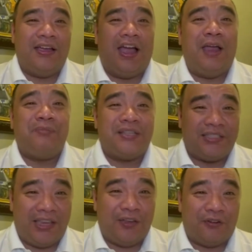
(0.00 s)
I'm the
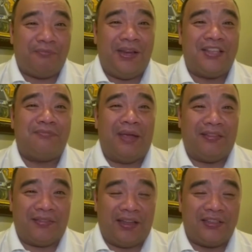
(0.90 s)
CEO of Bilis
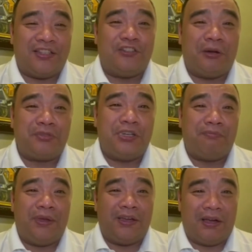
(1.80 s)
Benta. It's a
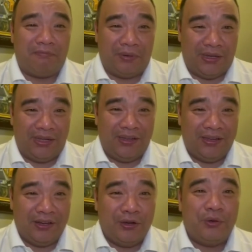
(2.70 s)
dropshipping company.